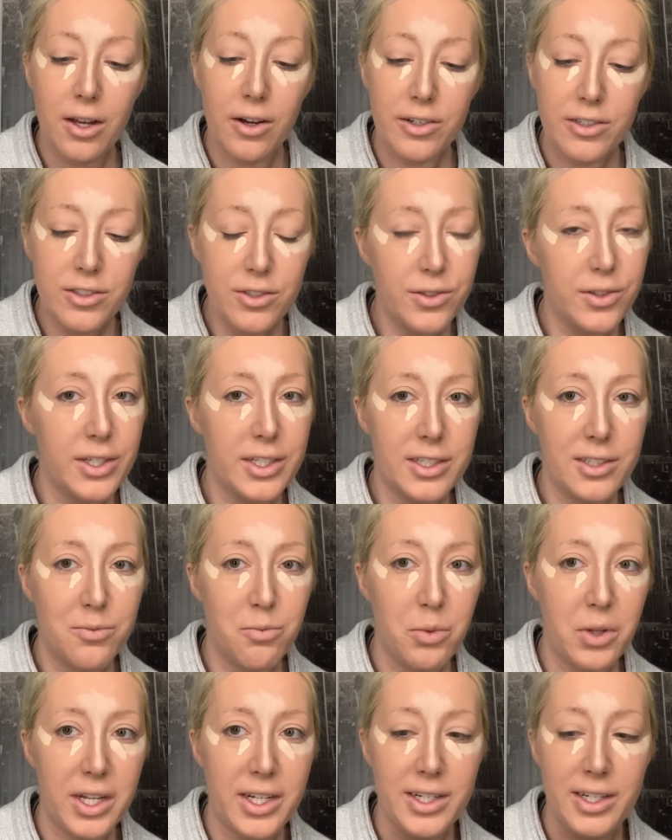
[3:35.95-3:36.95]
also like to
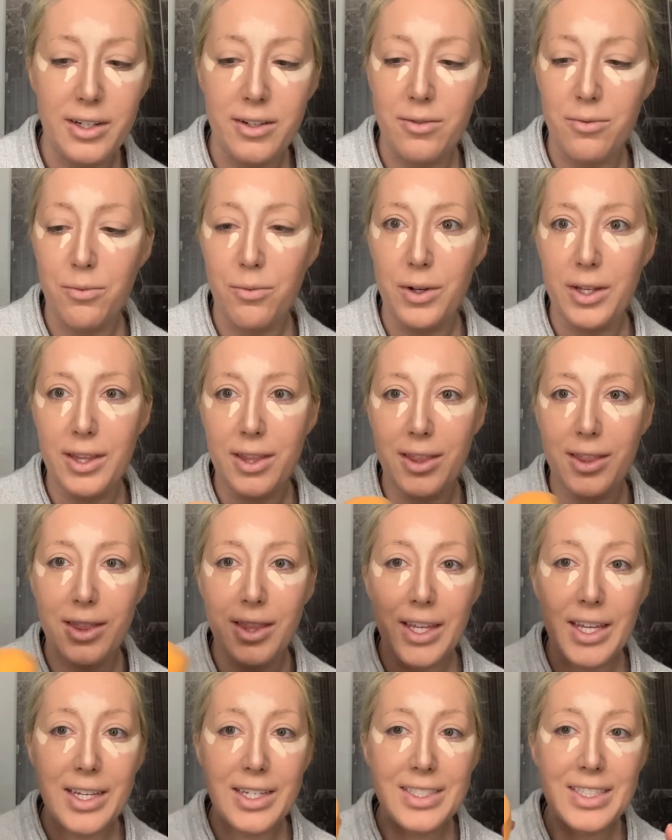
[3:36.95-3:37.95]
blend in with
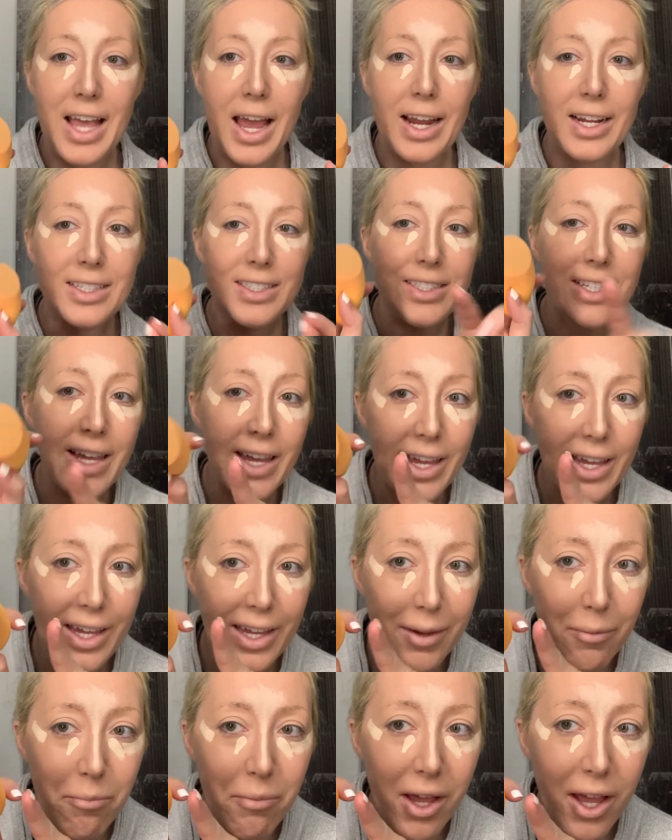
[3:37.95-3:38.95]
the exact
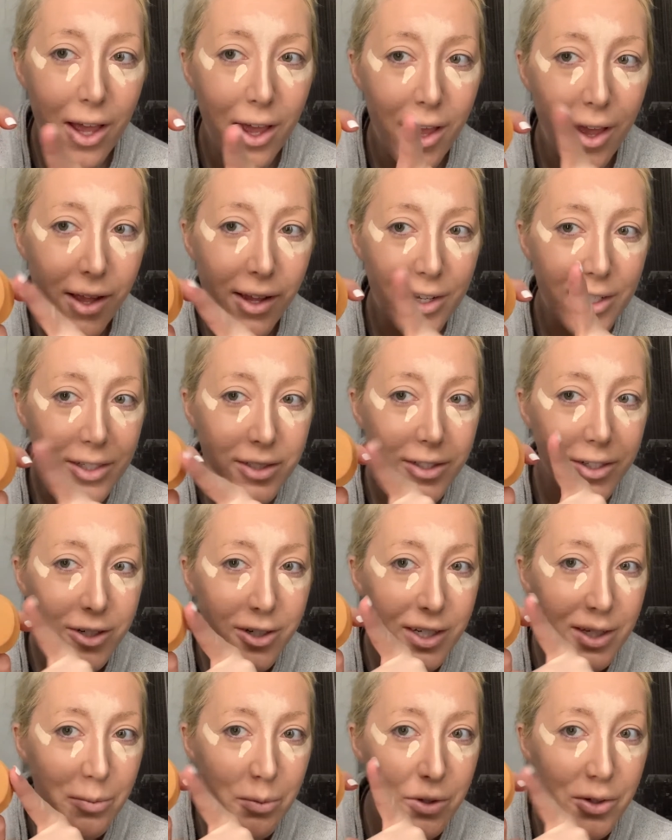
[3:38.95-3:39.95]
same
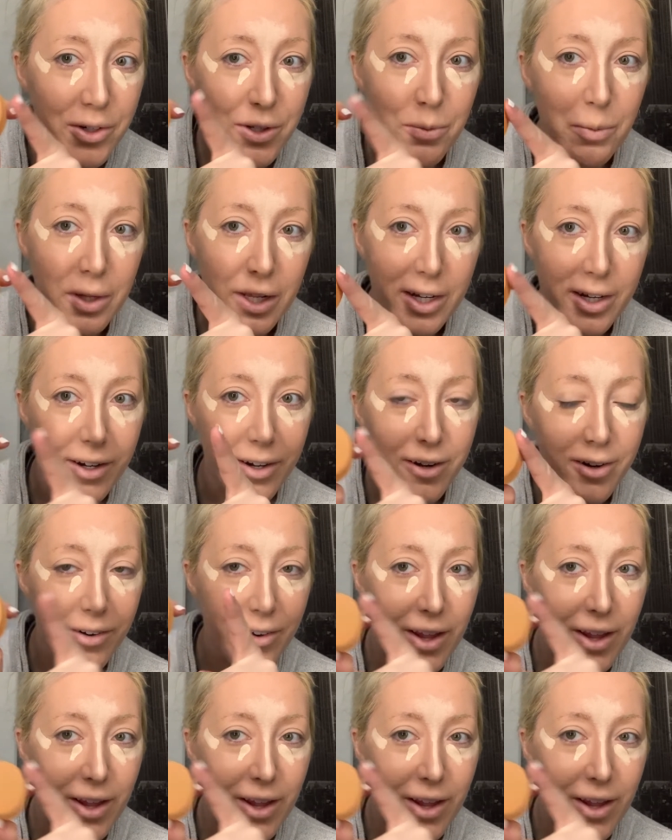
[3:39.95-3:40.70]
dirty beauty blender.